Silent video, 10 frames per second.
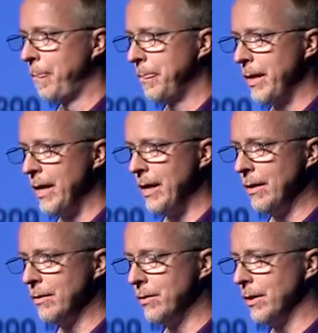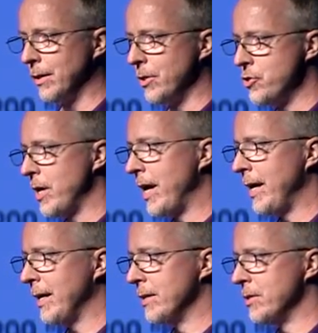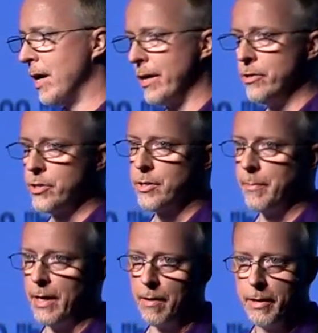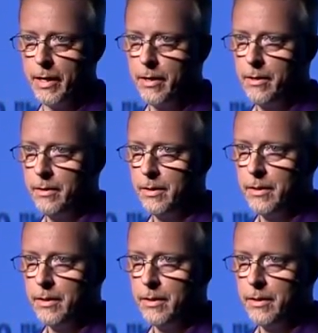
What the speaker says: The cliche, it's an honor just to be nominated,